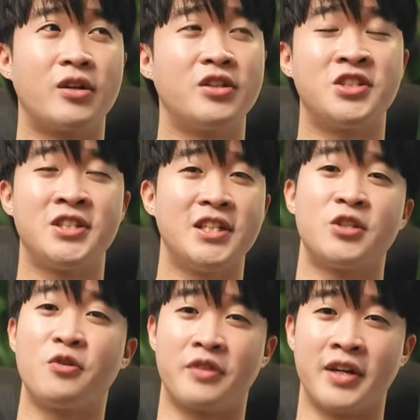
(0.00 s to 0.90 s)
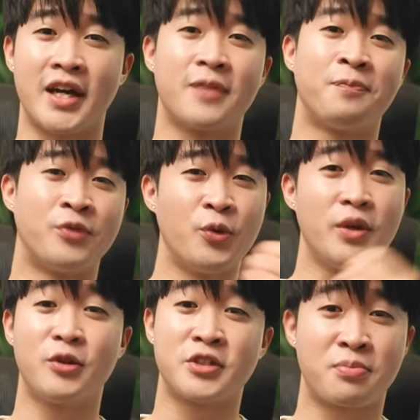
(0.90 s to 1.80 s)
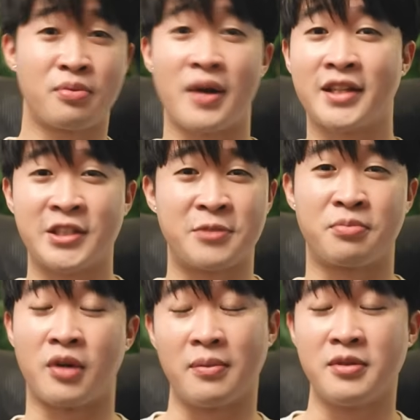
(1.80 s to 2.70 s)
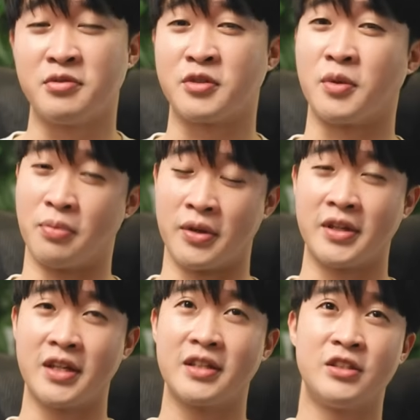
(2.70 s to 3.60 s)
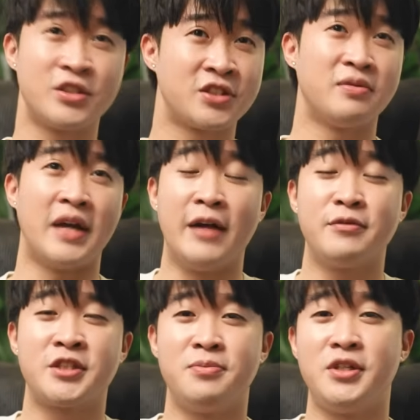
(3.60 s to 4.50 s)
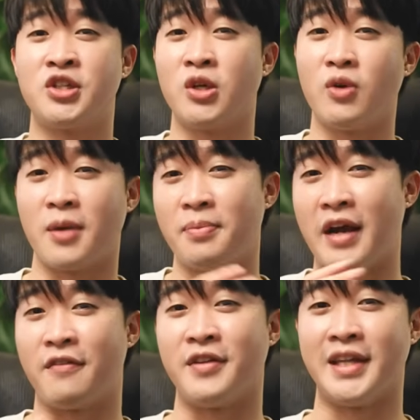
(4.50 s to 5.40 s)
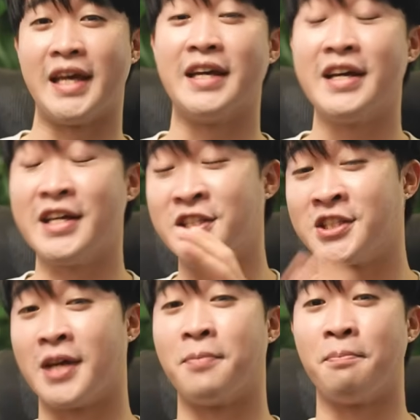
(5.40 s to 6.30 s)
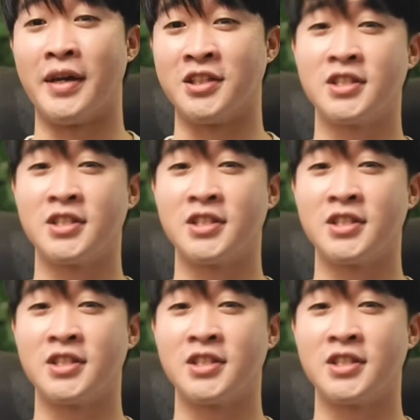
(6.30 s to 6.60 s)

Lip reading: learn CS overnight, doing those practice problems with Brilliant just helps me show up every day, step by